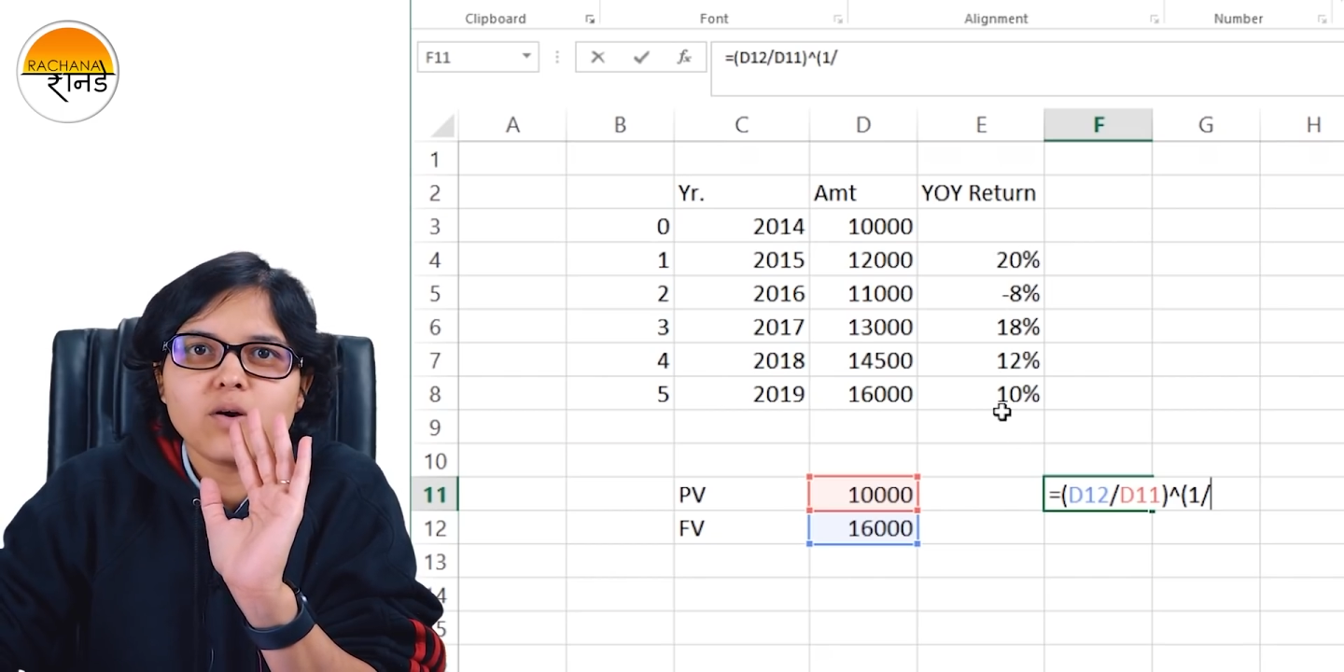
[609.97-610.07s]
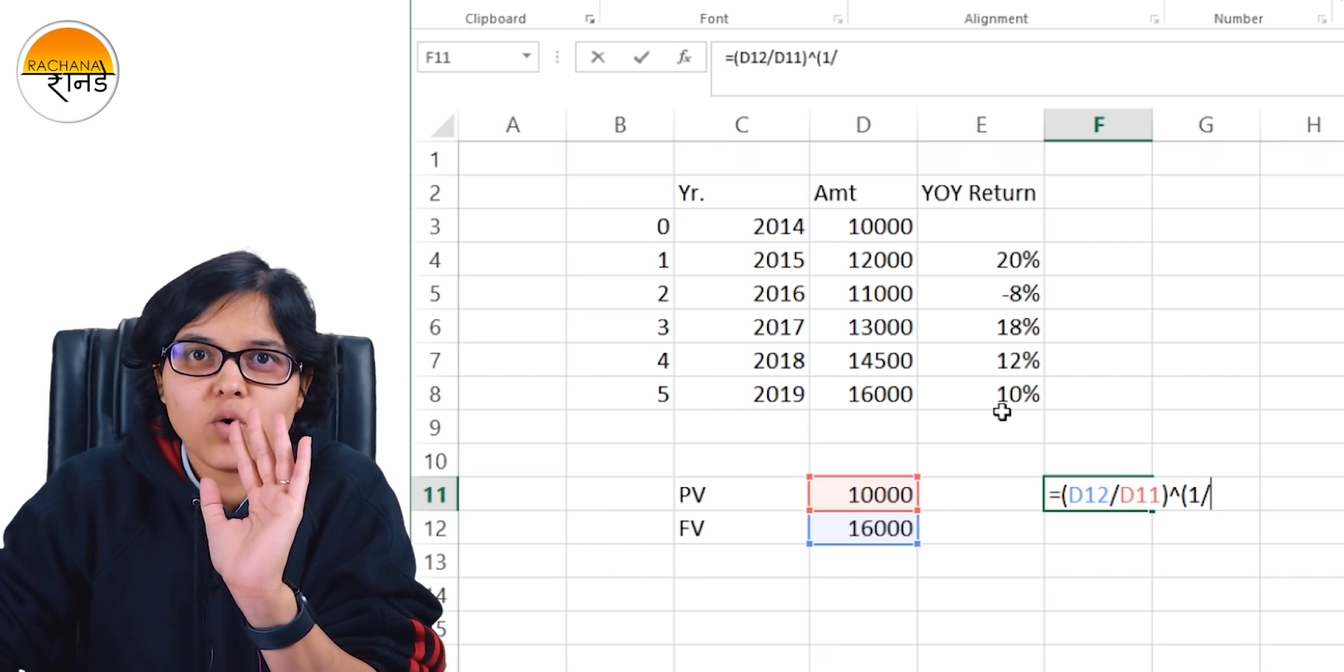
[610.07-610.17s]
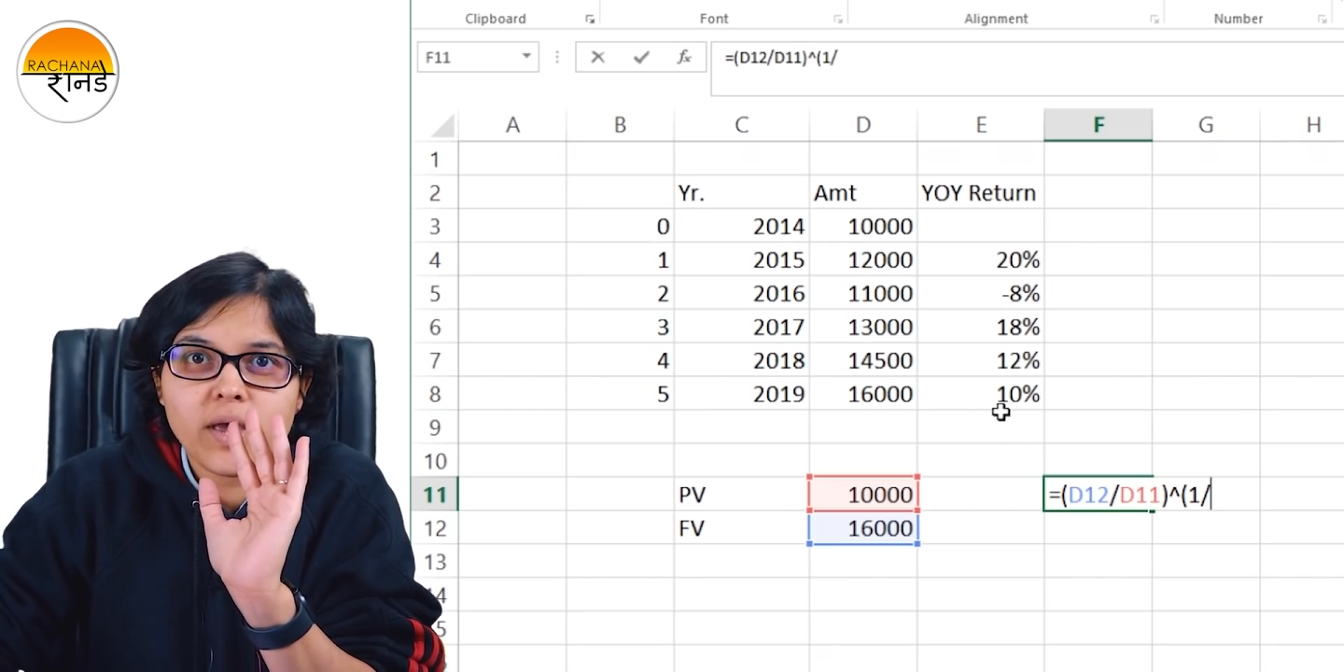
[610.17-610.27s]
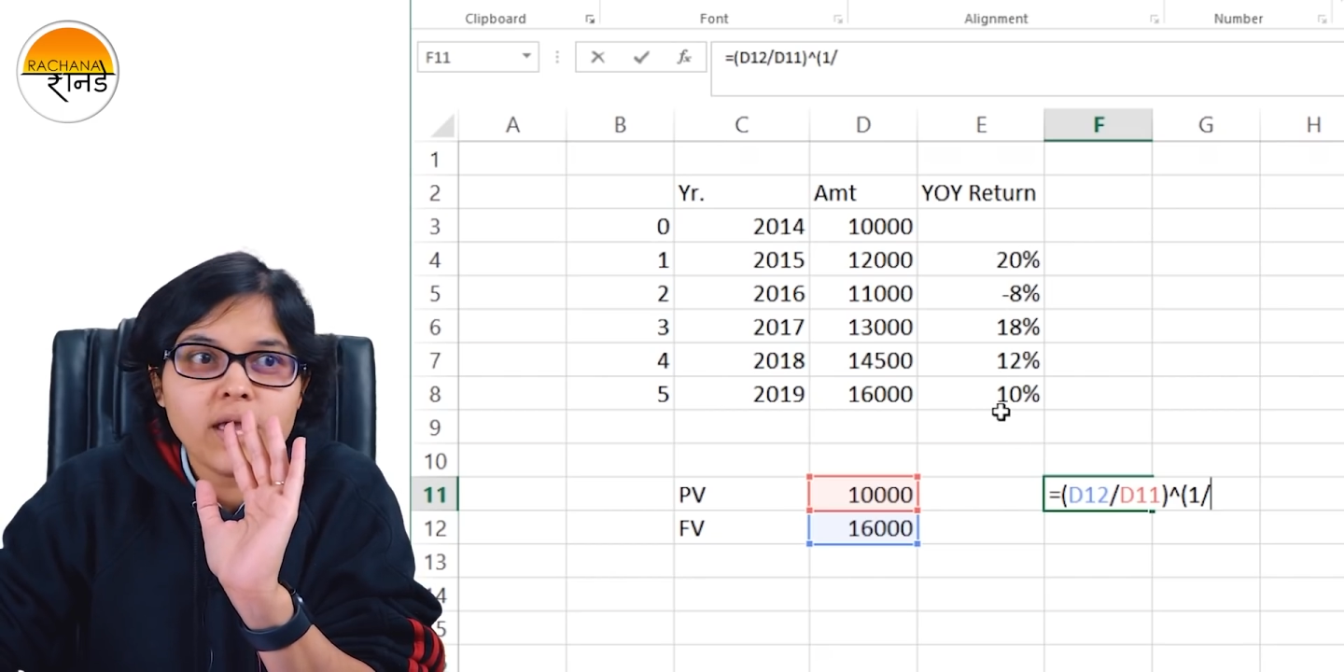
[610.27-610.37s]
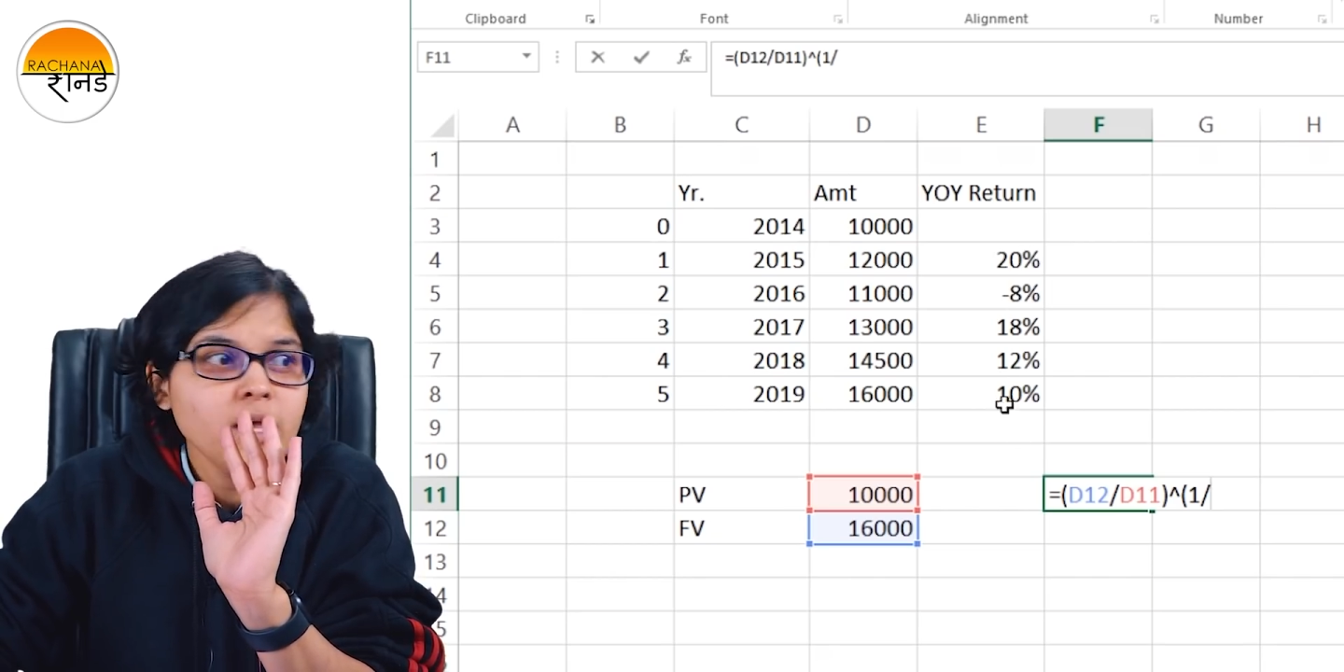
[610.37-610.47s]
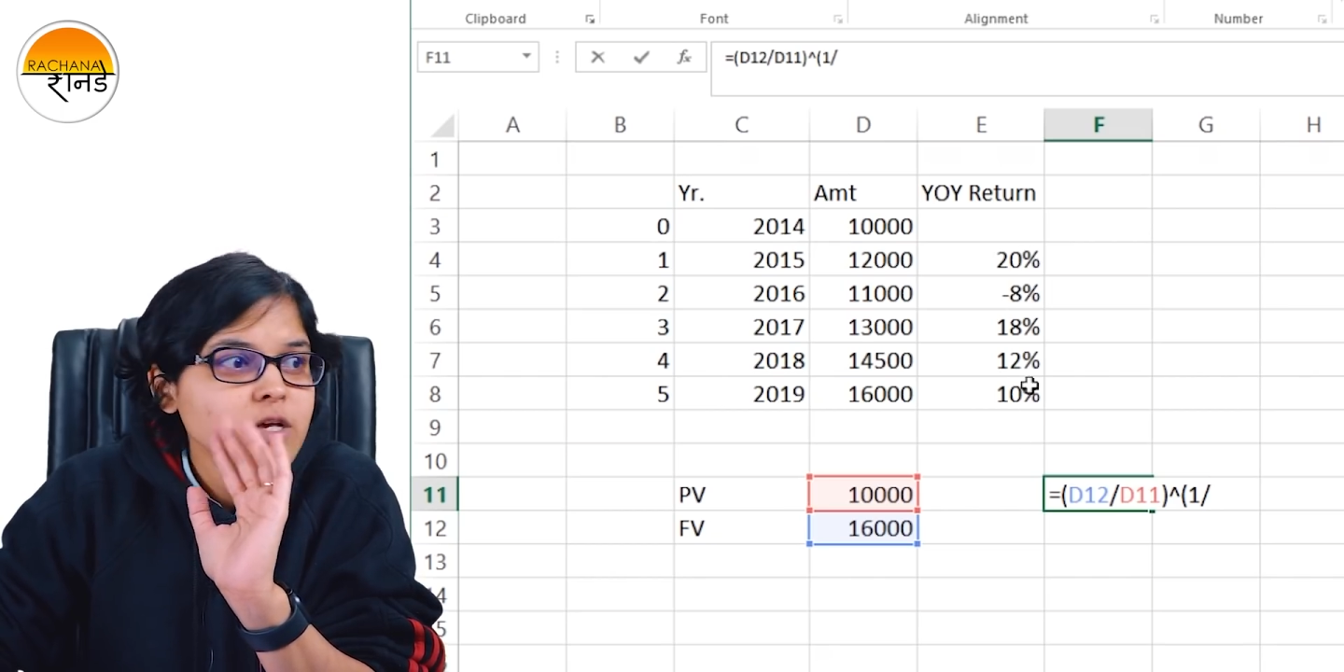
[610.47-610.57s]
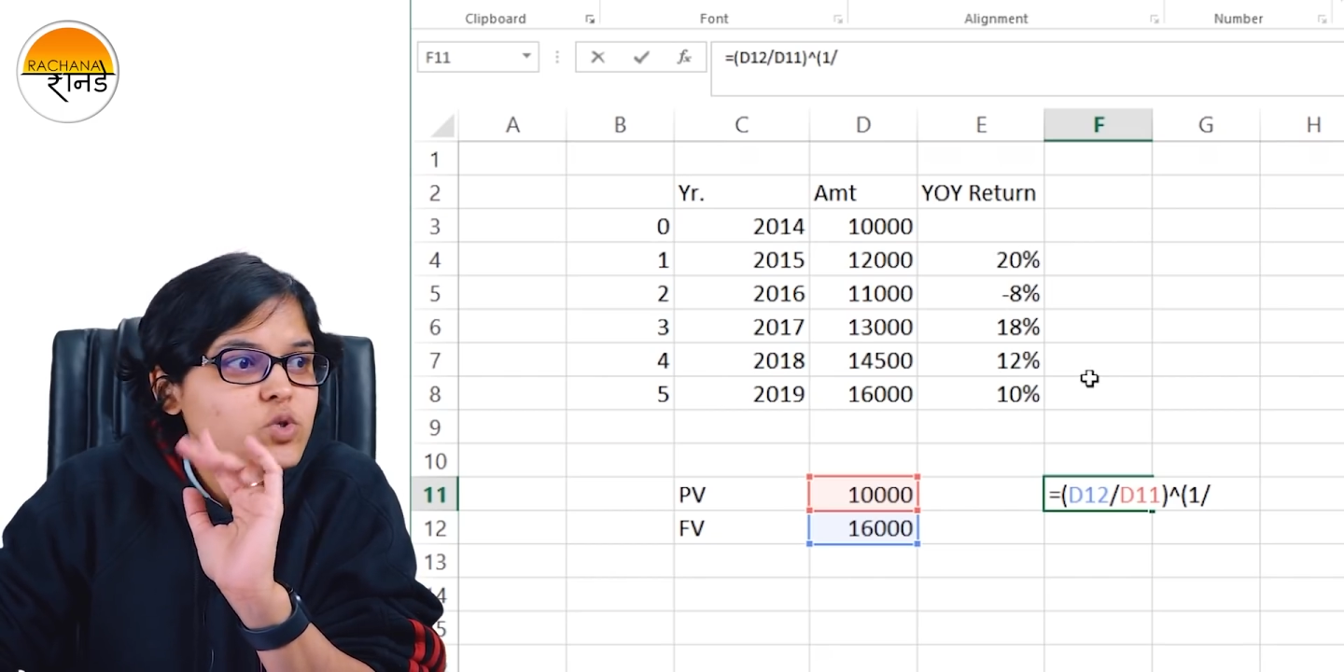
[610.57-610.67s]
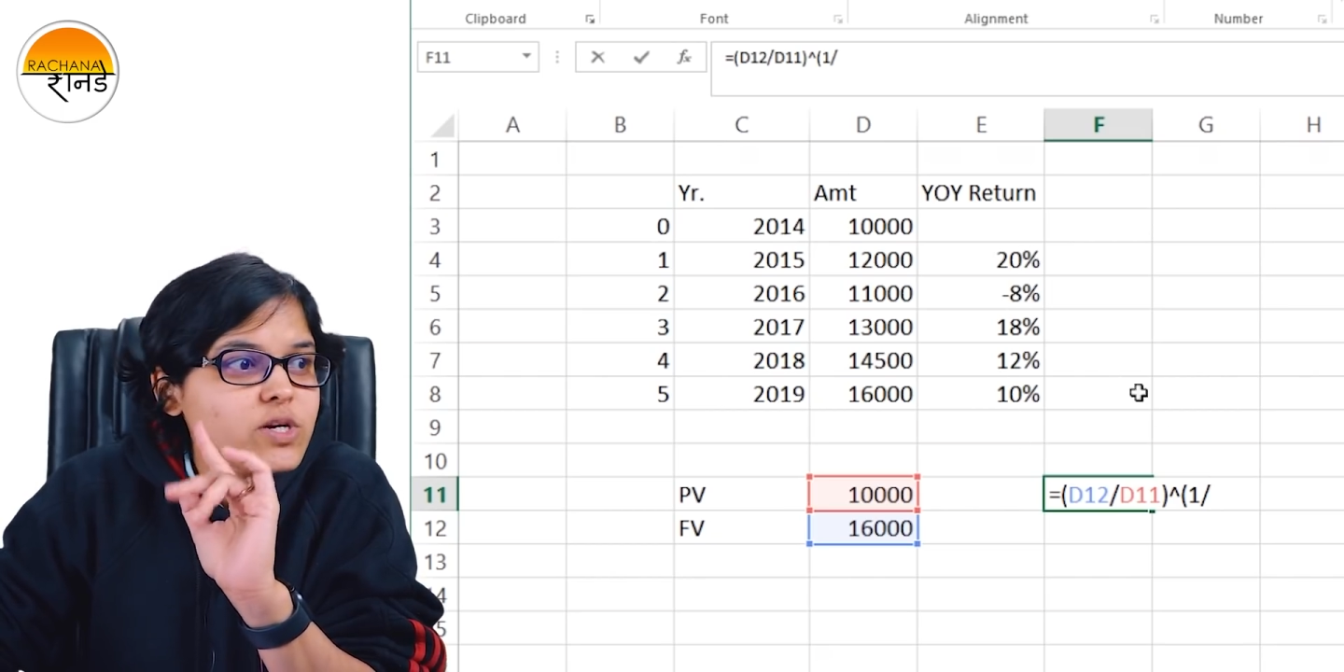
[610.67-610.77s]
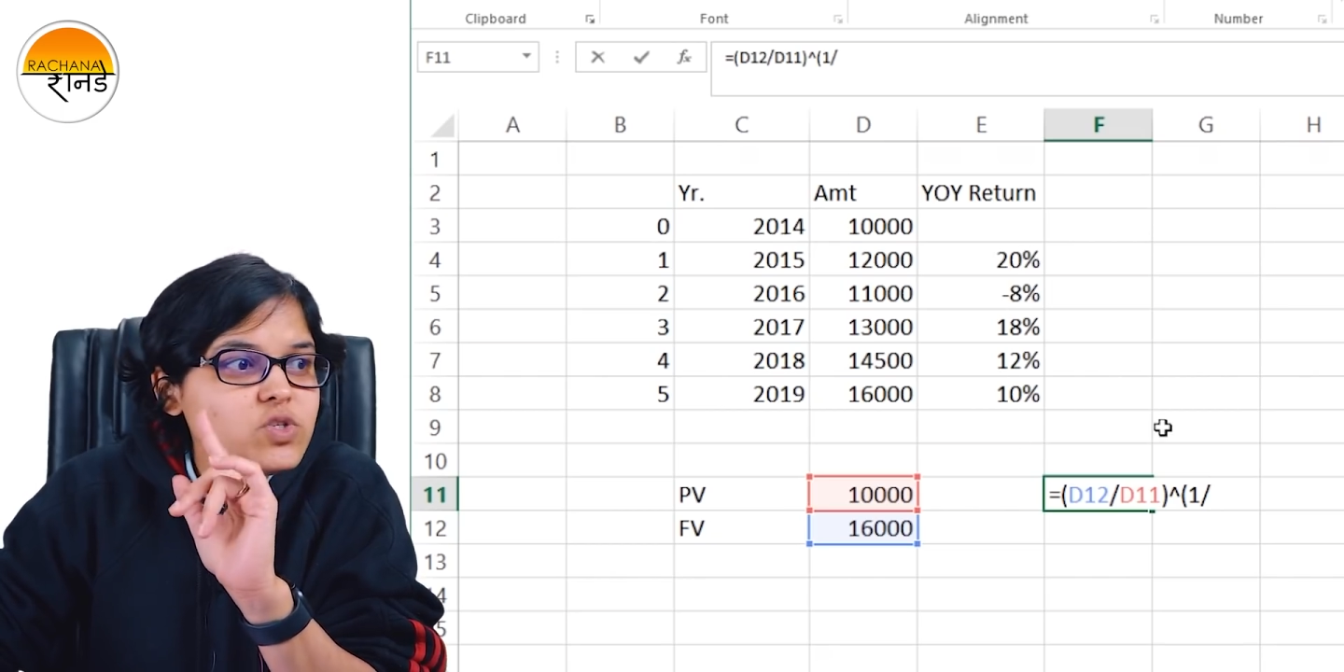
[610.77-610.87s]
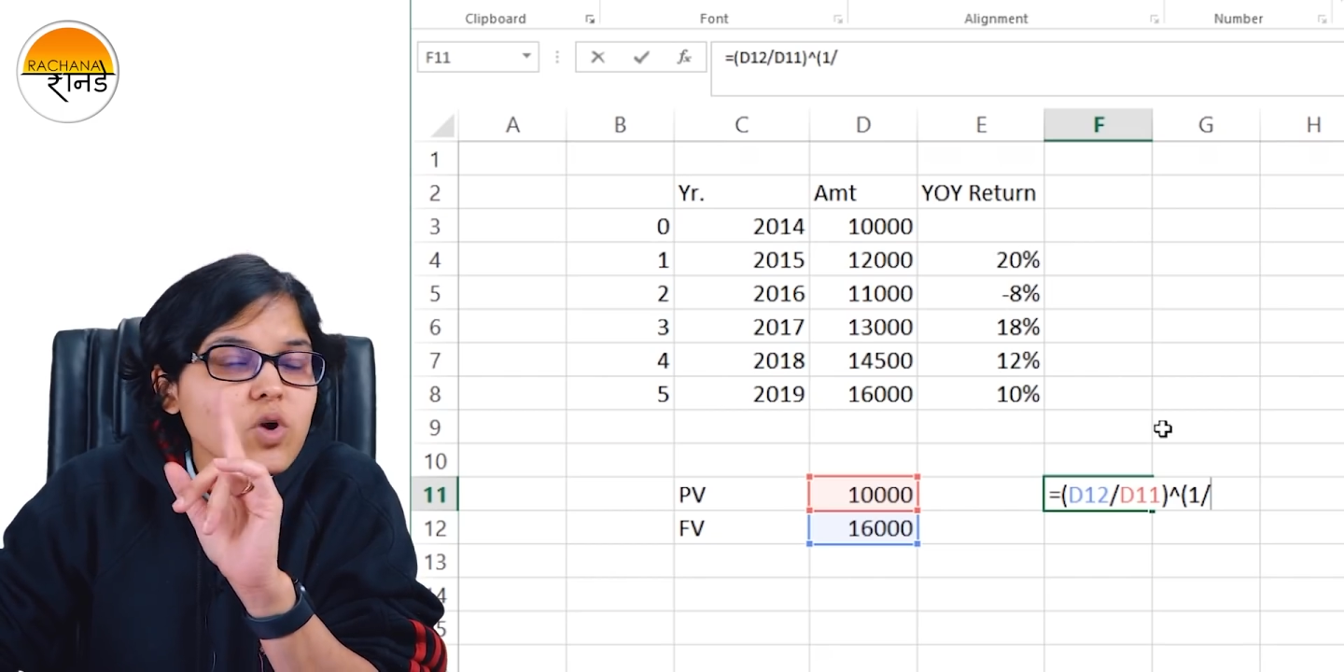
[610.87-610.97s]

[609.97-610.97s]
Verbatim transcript: Okay, so it's